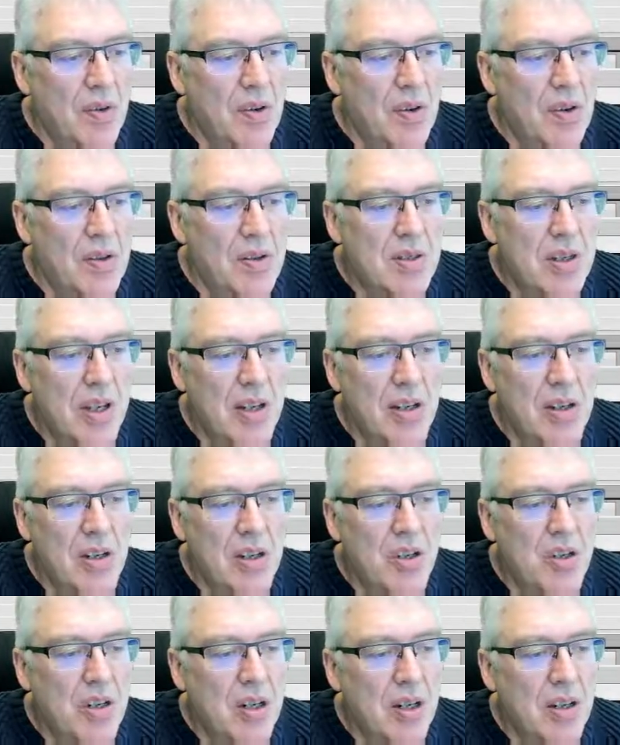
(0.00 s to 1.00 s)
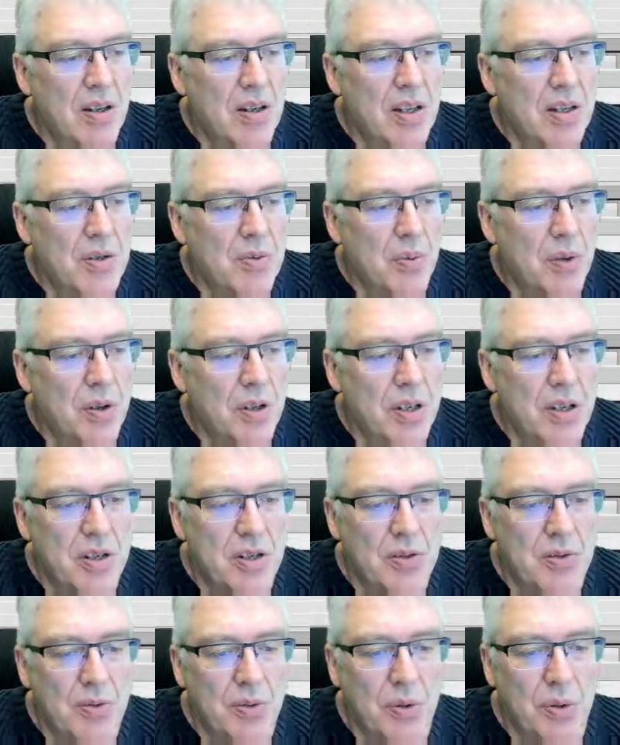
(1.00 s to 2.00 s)
so initially this one is
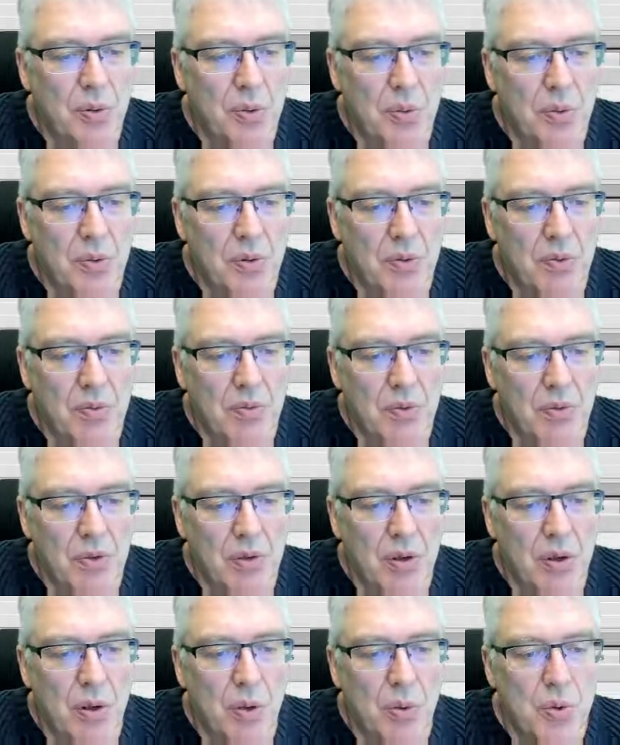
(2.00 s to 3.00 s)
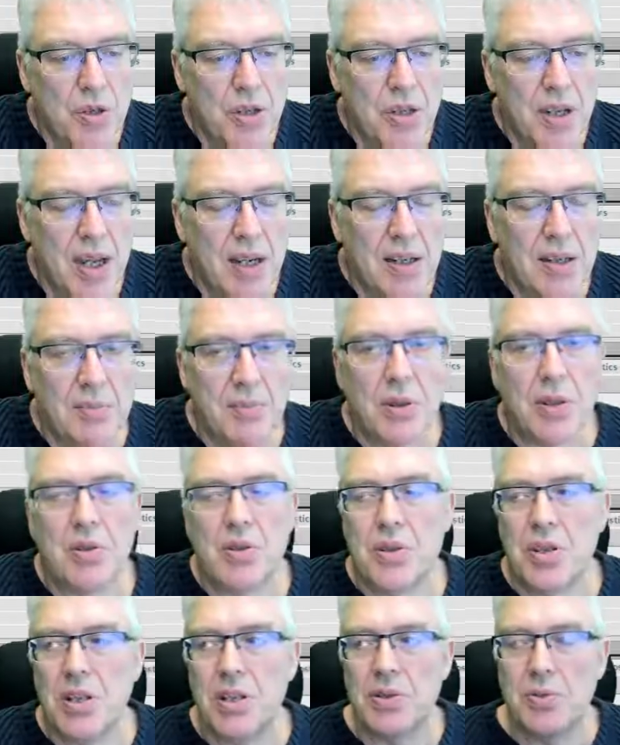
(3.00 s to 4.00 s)
true, low state,
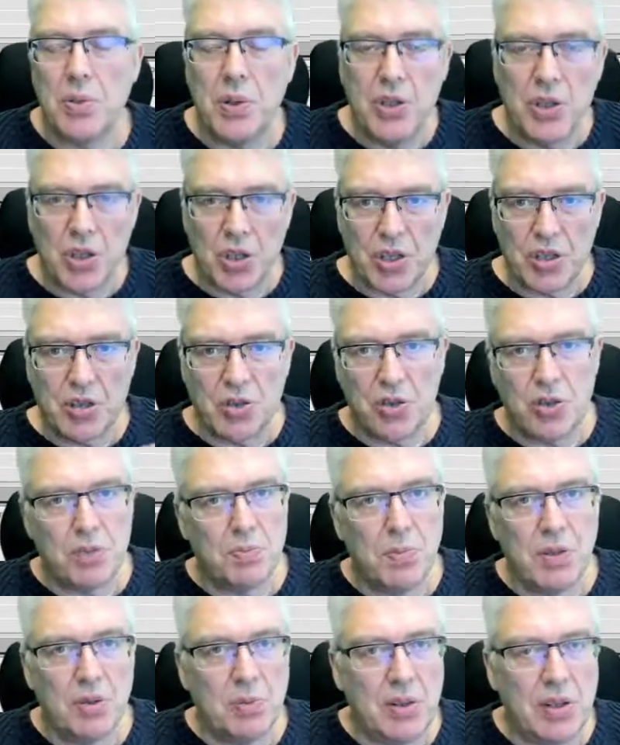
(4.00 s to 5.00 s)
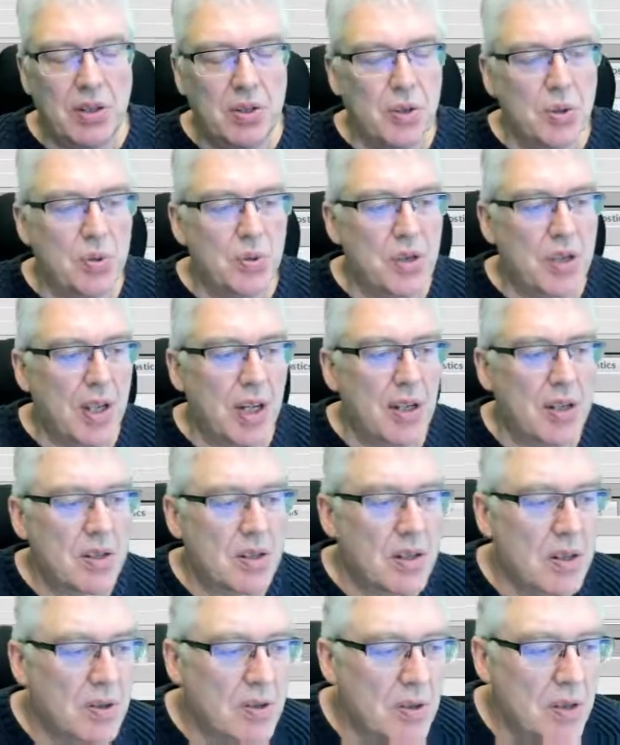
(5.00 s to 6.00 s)
because it switches just between two states.
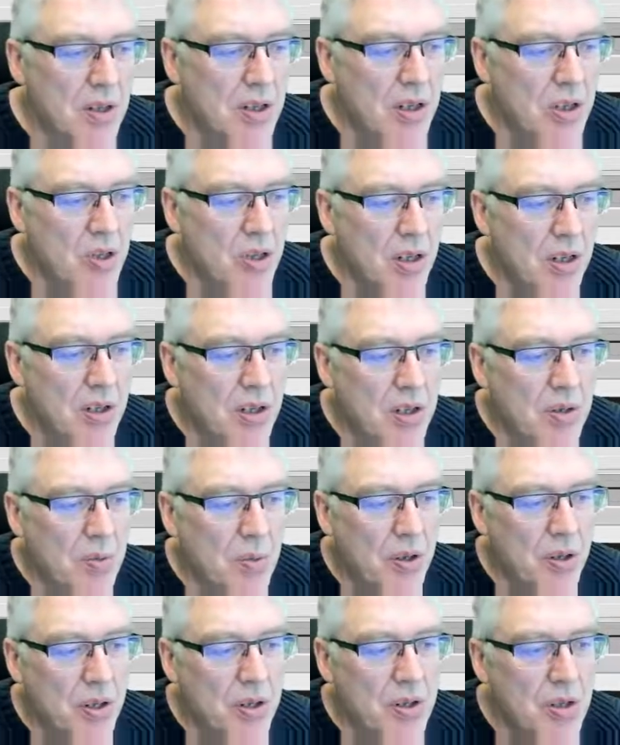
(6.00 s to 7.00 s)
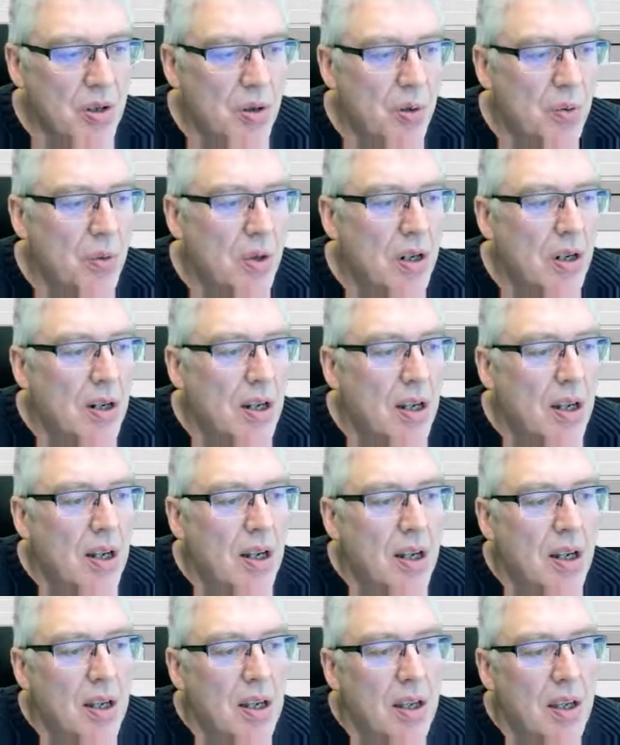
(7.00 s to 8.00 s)
So initially this one is low.
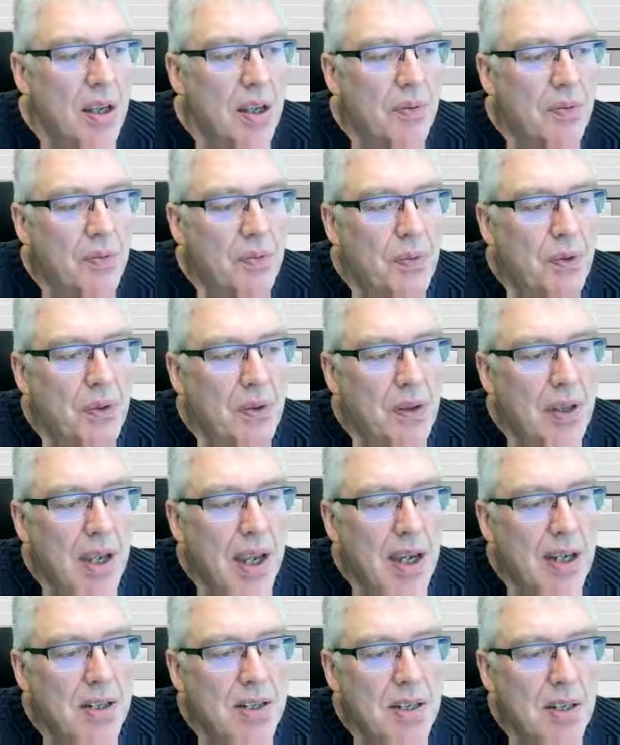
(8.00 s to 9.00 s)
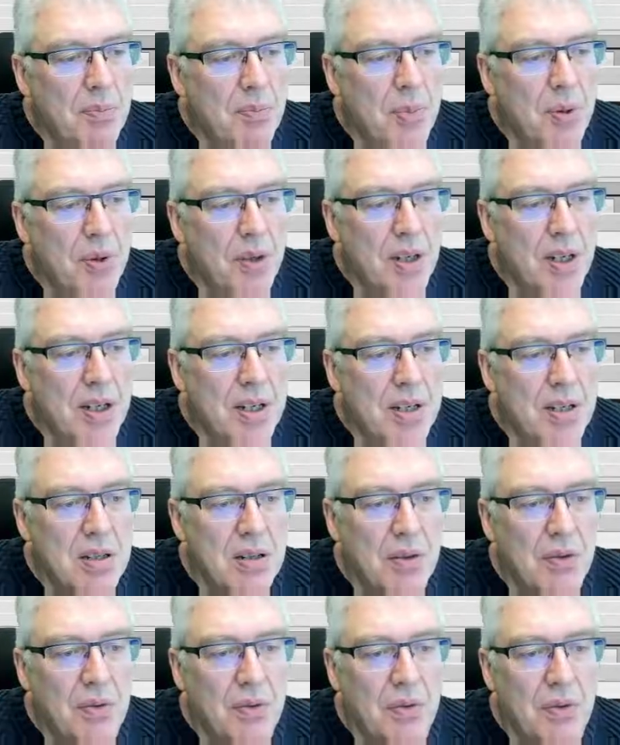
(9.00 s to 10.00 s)
If the X input is
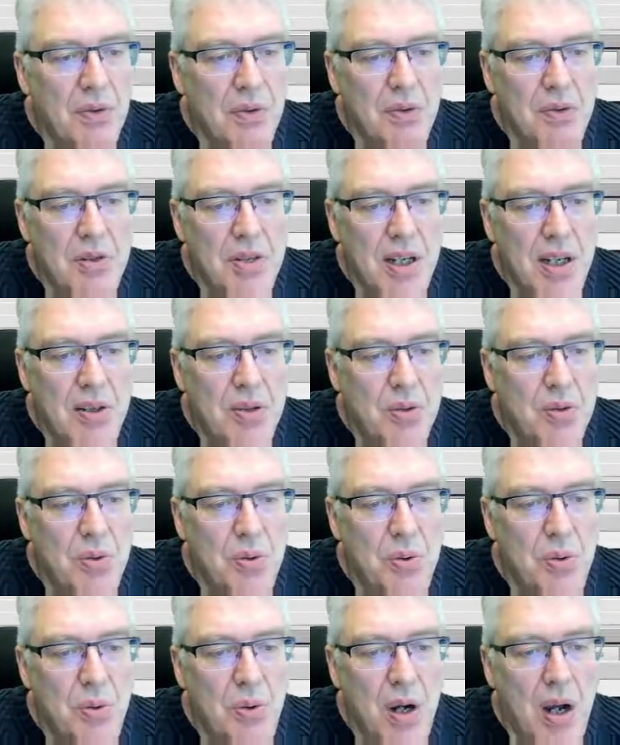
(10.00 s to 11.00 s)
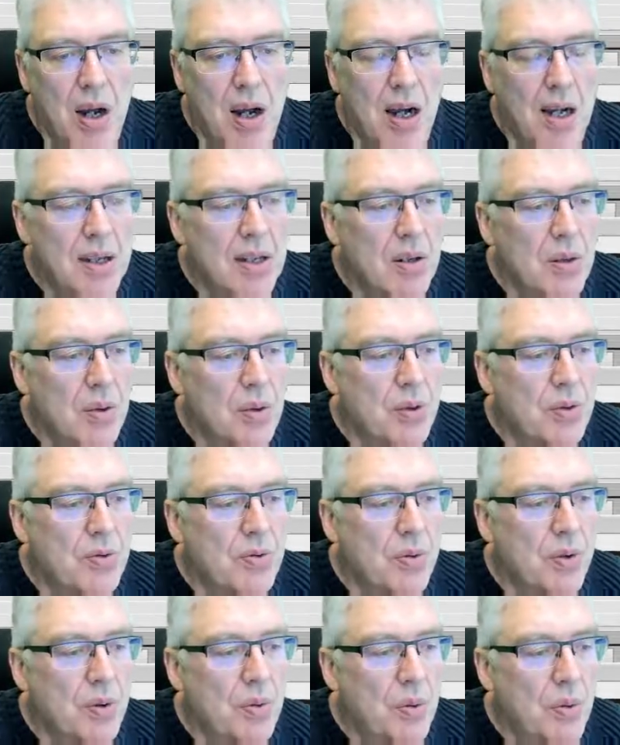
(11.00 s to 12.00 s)
set to high or
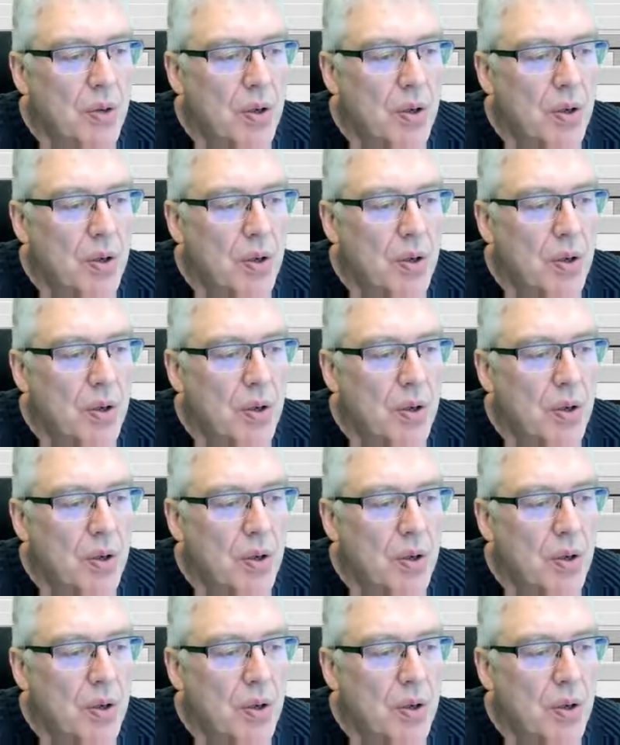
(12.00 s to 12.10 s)
true,